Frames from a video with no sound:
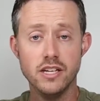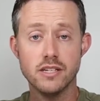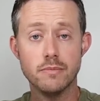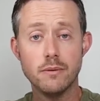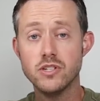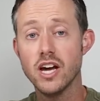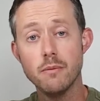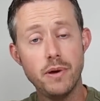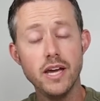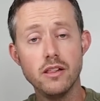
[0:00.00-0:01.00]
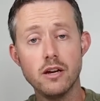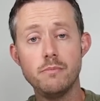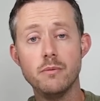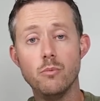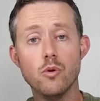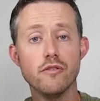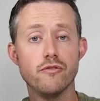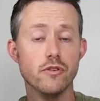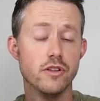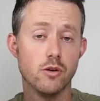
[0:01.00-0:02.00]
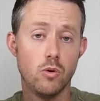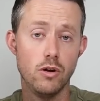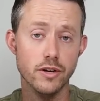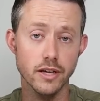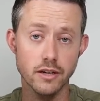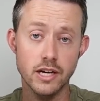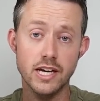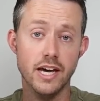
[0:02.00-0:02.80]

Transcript: sometimes you got to pay a little bit more for the quality.